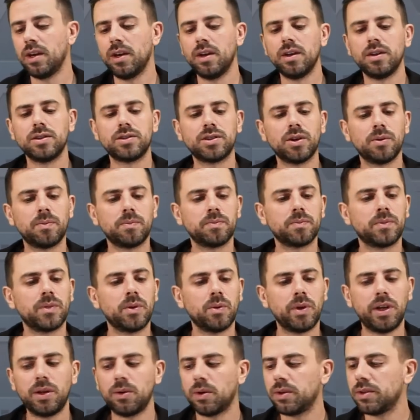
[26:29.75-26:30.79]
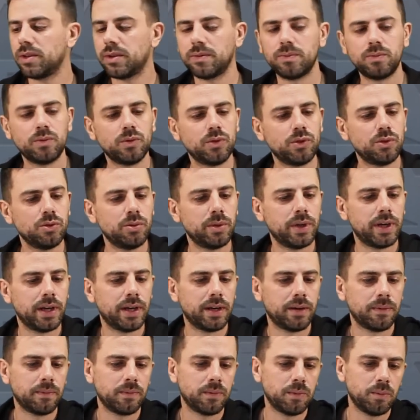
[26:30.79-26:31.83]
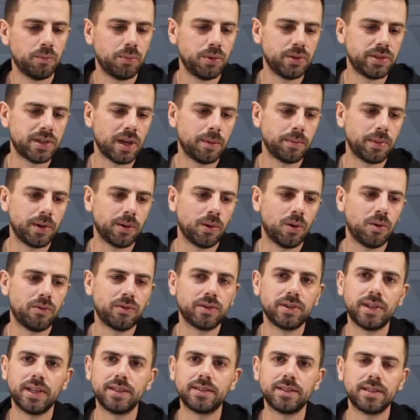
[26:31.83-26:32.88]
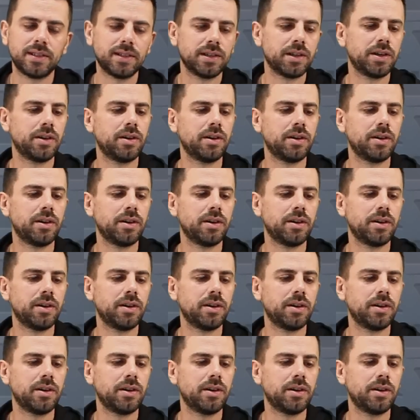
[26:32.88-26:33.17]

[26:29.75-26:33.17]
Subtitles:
So in order to put something over that